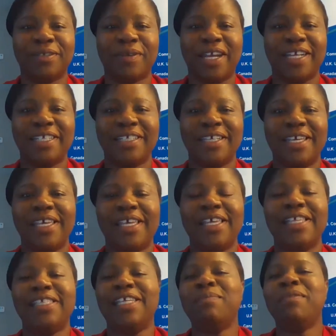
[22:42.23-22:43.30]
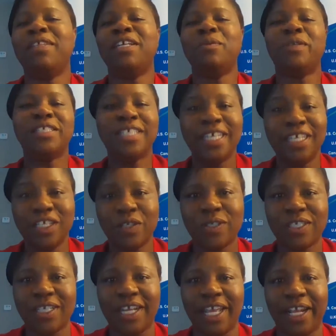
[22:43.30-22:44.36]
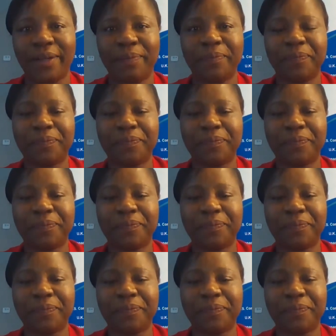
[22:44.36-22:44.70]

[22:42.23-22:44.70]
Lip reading: right? Same thing with teachers today,